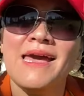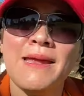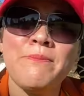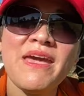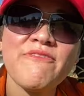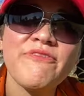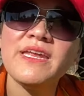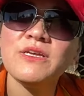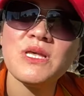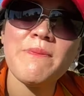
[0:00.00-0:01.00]
and make
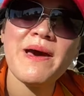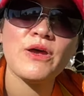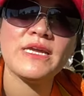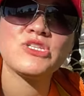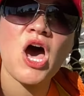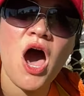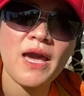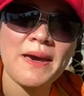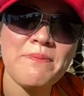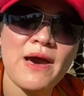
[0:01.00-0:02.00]
videos about it,
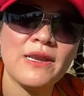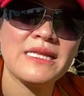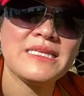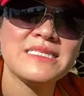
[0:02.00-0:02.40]
talk about it.